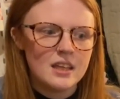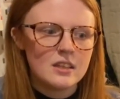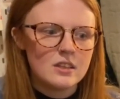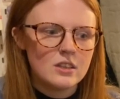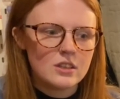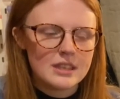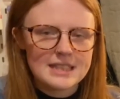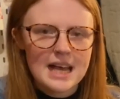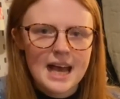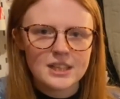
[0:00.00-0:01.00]
look,
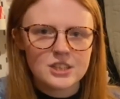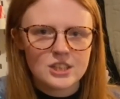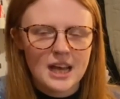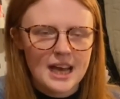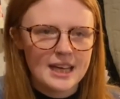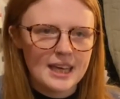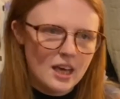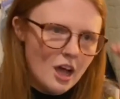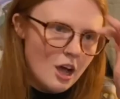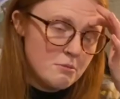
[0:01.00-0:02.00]
there's a hashtag,
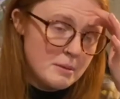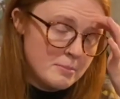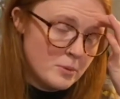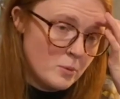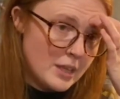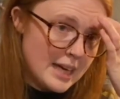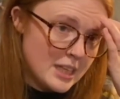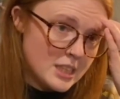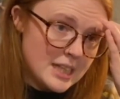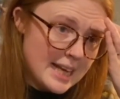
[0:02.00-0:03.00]
can't remember what the
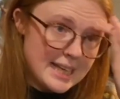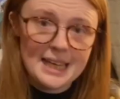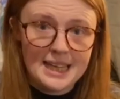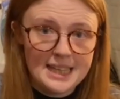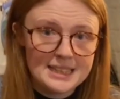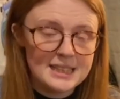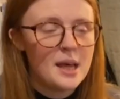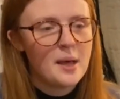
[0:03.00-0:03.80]
hashtag is,